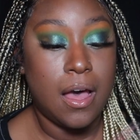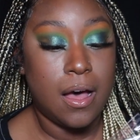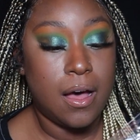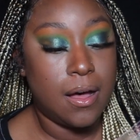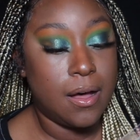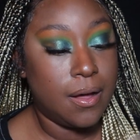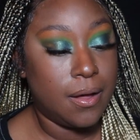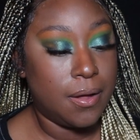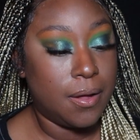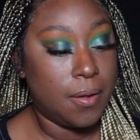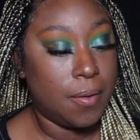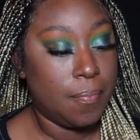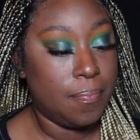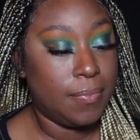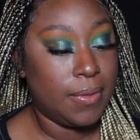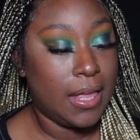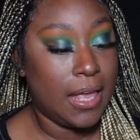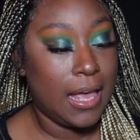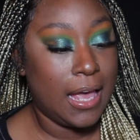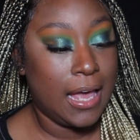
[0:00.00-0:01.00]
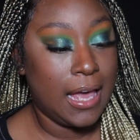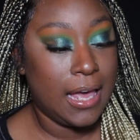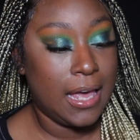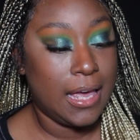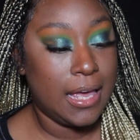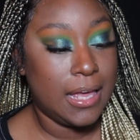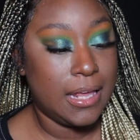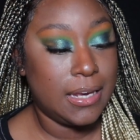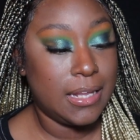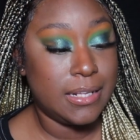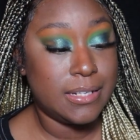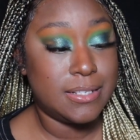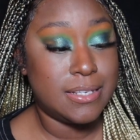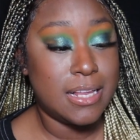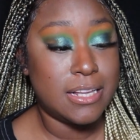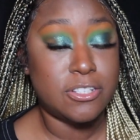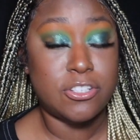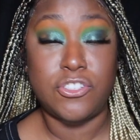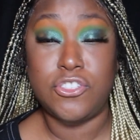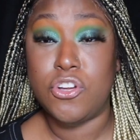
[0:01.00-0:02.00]
and it
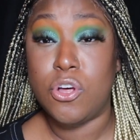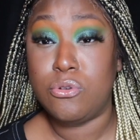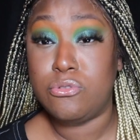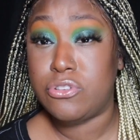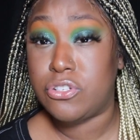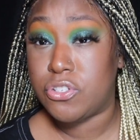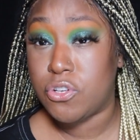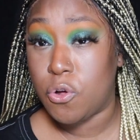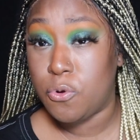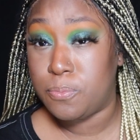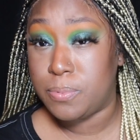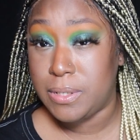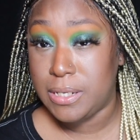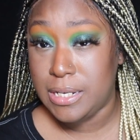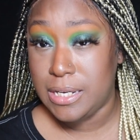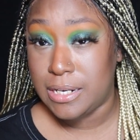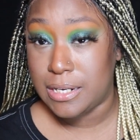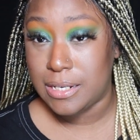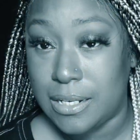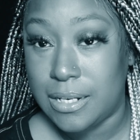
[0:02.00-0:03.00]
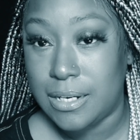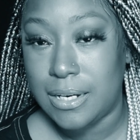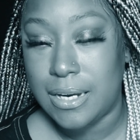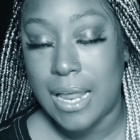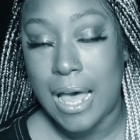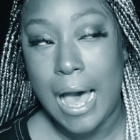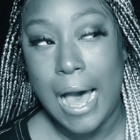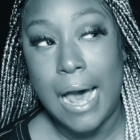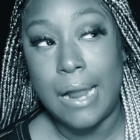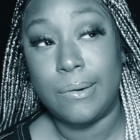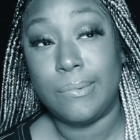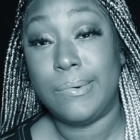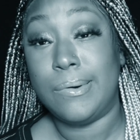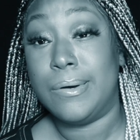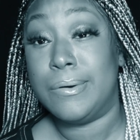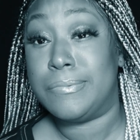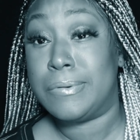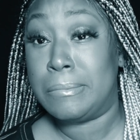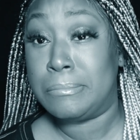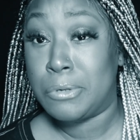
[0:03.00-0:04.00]
says no soap needed. Now I don't
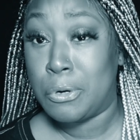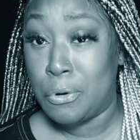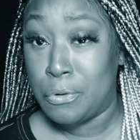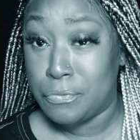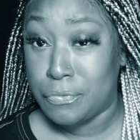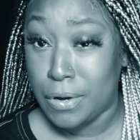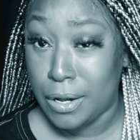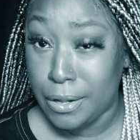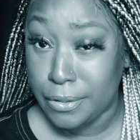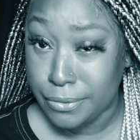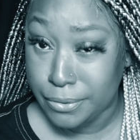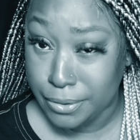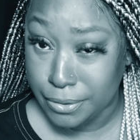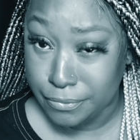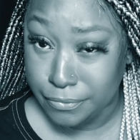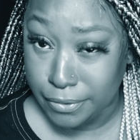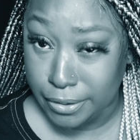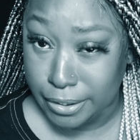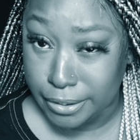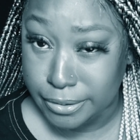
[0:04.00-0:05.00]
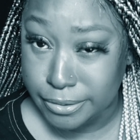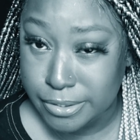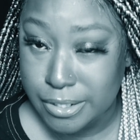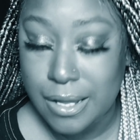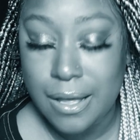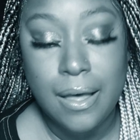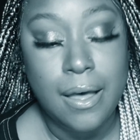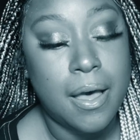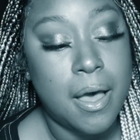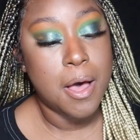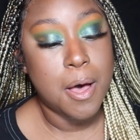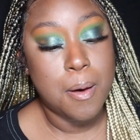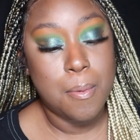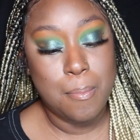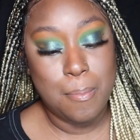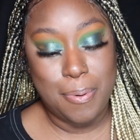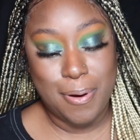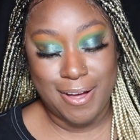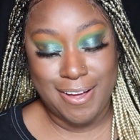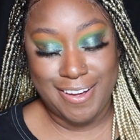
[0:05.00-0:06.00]
know if I'm gonna follow their advice,
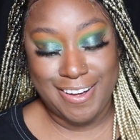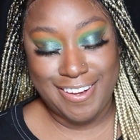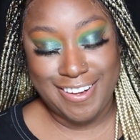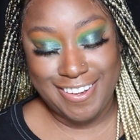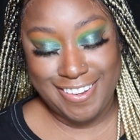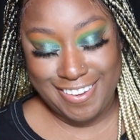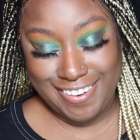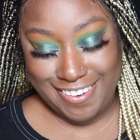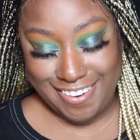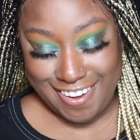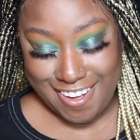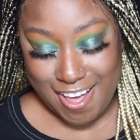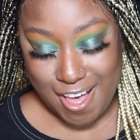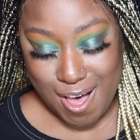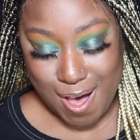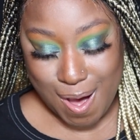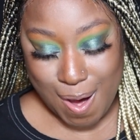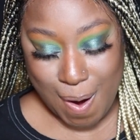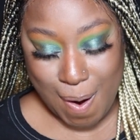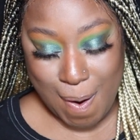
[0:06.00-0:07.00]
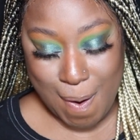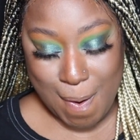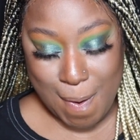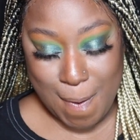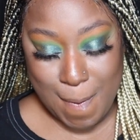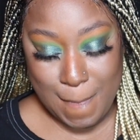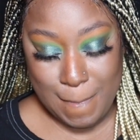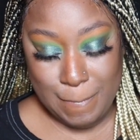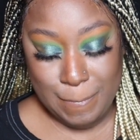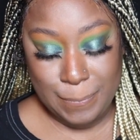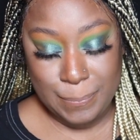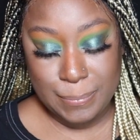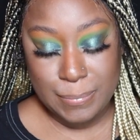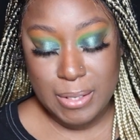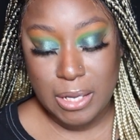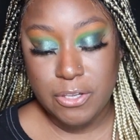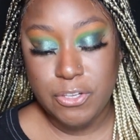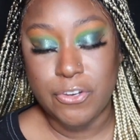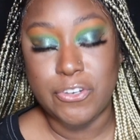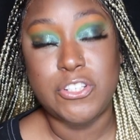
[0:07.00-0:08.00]
but
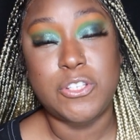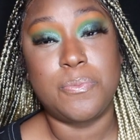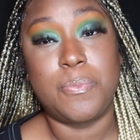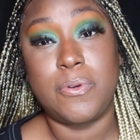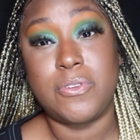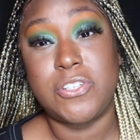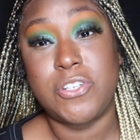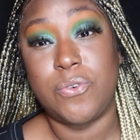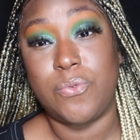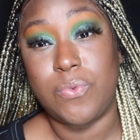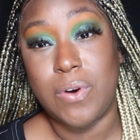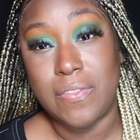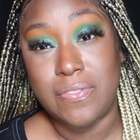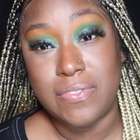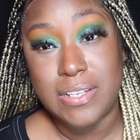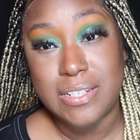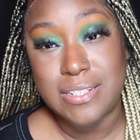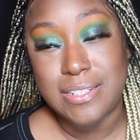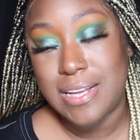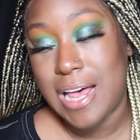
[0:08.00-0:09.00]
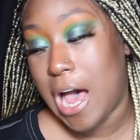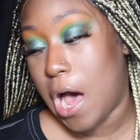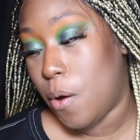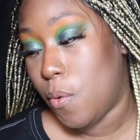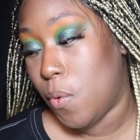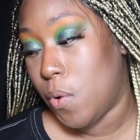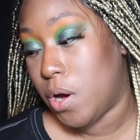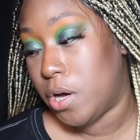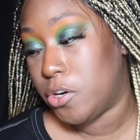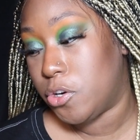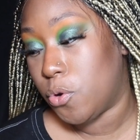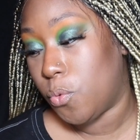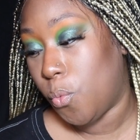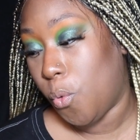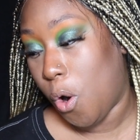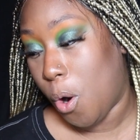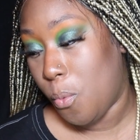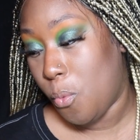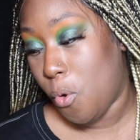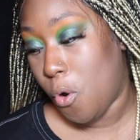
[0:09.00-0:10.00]
you're supposed to run this towel under
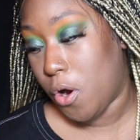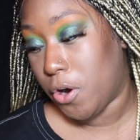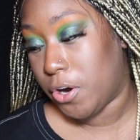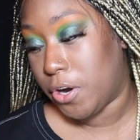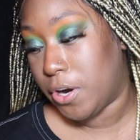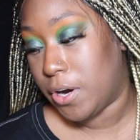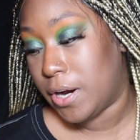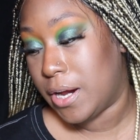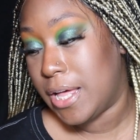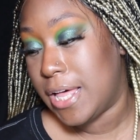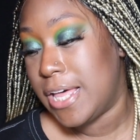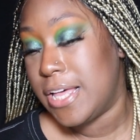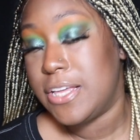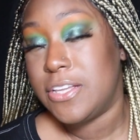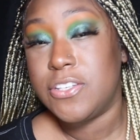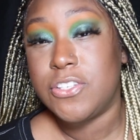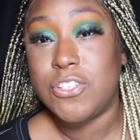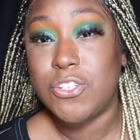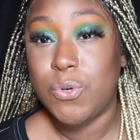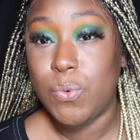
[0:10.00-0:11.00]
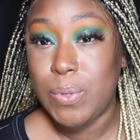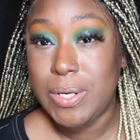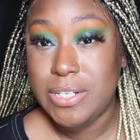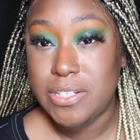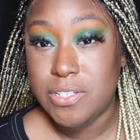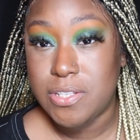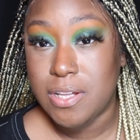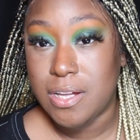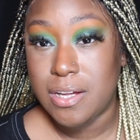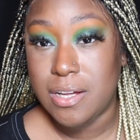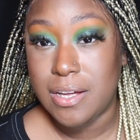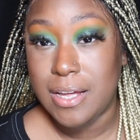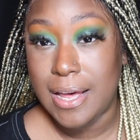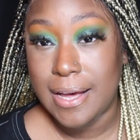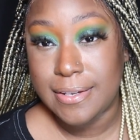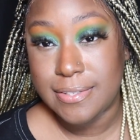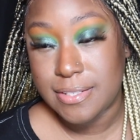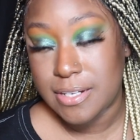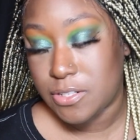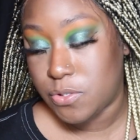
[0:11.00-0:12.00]
warm water, squeeze the
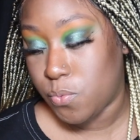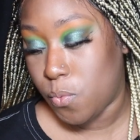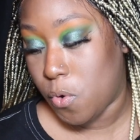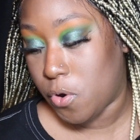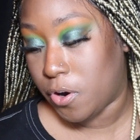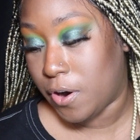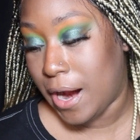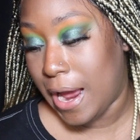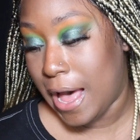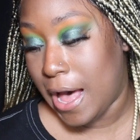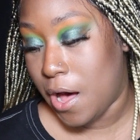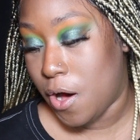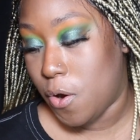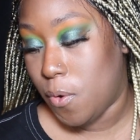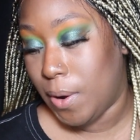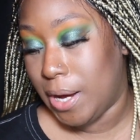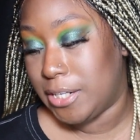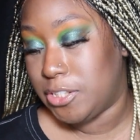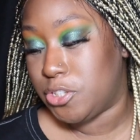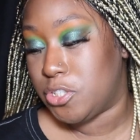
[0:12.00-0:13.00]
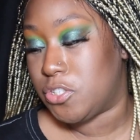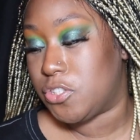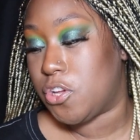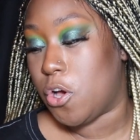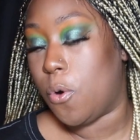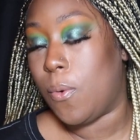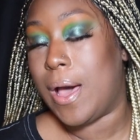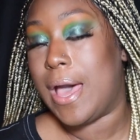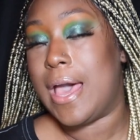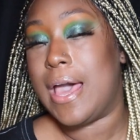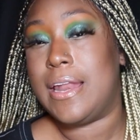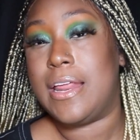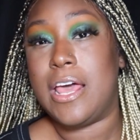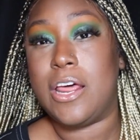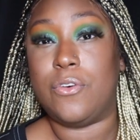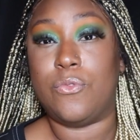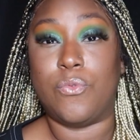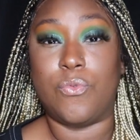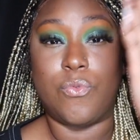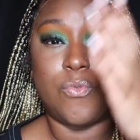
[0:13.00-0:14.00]
excess water out, and just go ahead
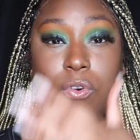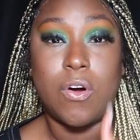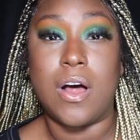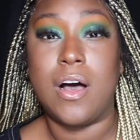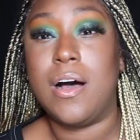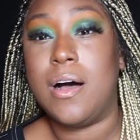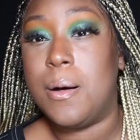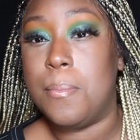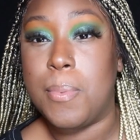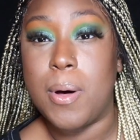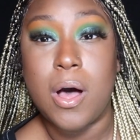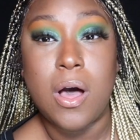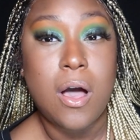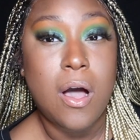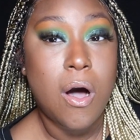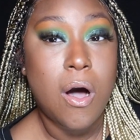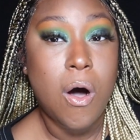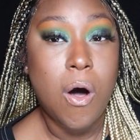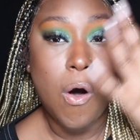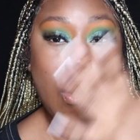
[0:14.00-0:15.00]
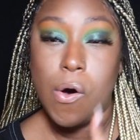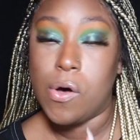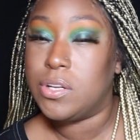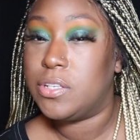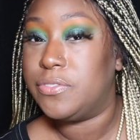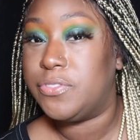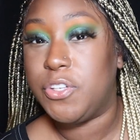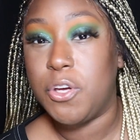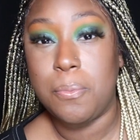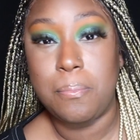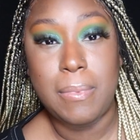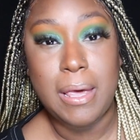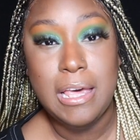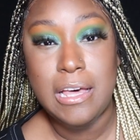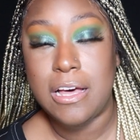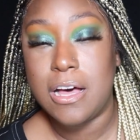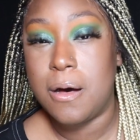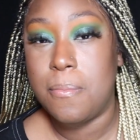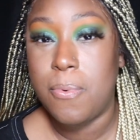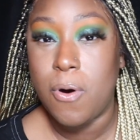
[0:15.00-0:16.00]
and rub all of your
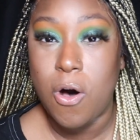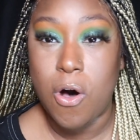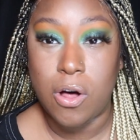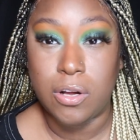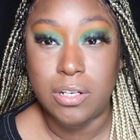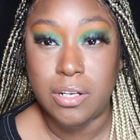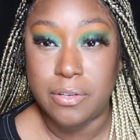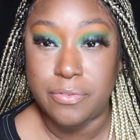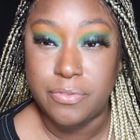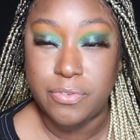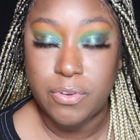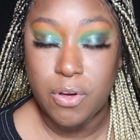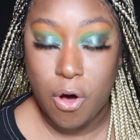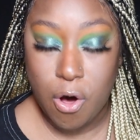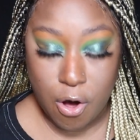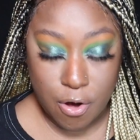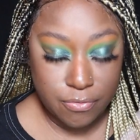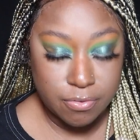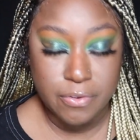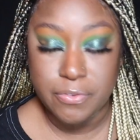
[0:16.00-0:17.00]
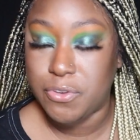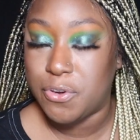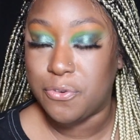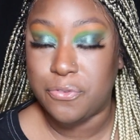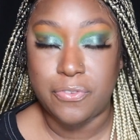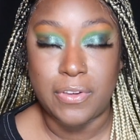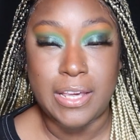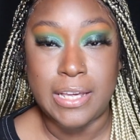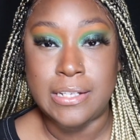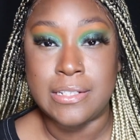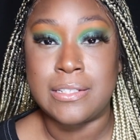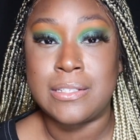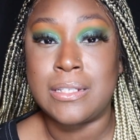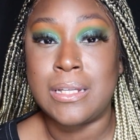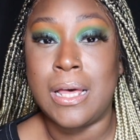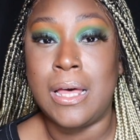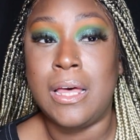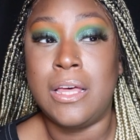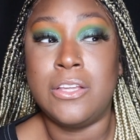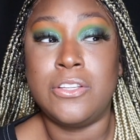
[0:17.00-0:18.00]
makeup off of your face.
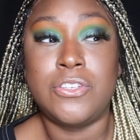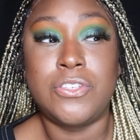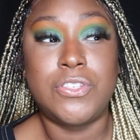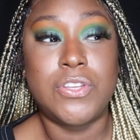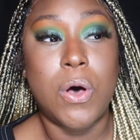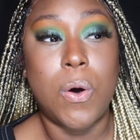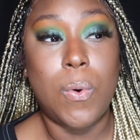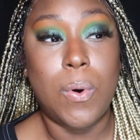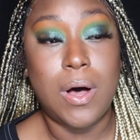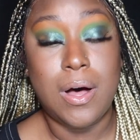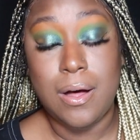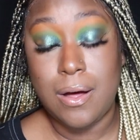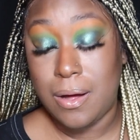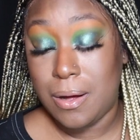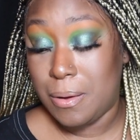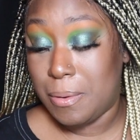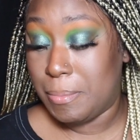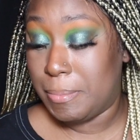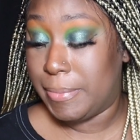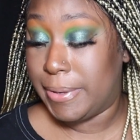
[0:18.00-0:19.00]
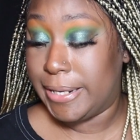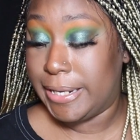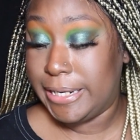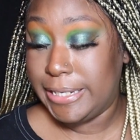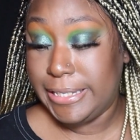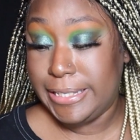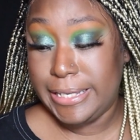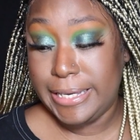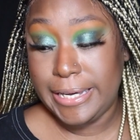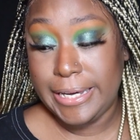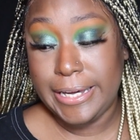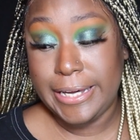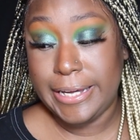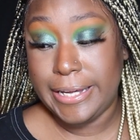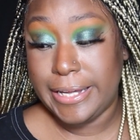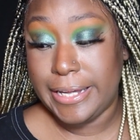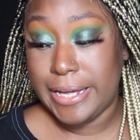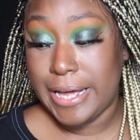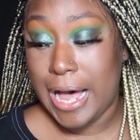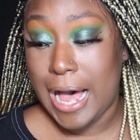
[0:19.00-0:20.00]
So
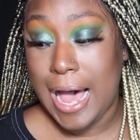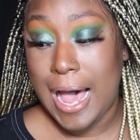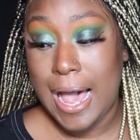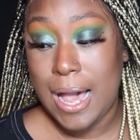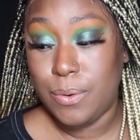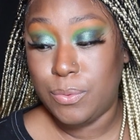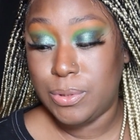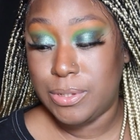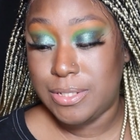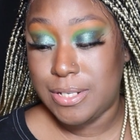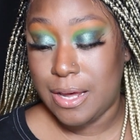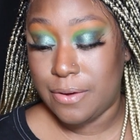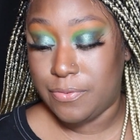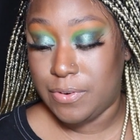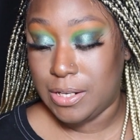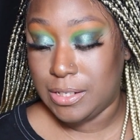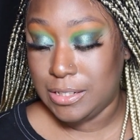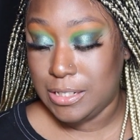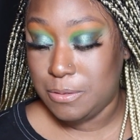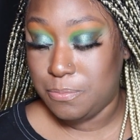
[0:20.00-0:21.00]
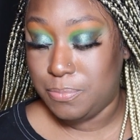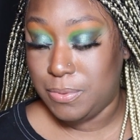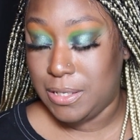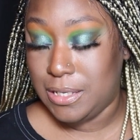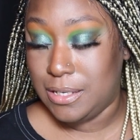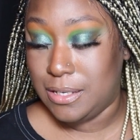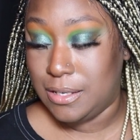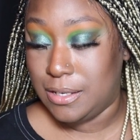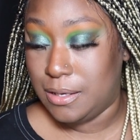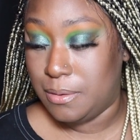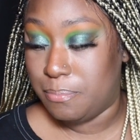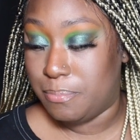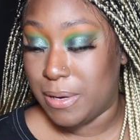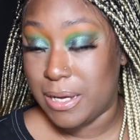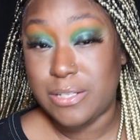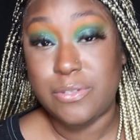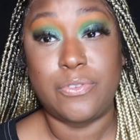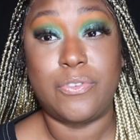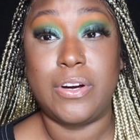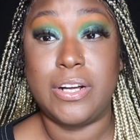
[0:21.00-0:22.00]
yeah, I will definitely be
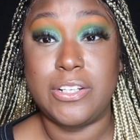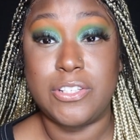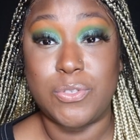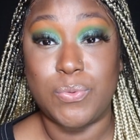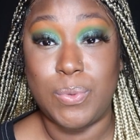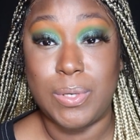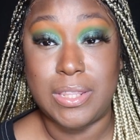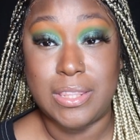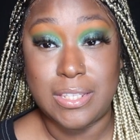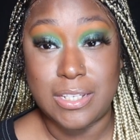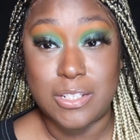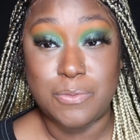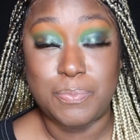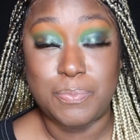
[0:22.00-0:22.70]
best friends with this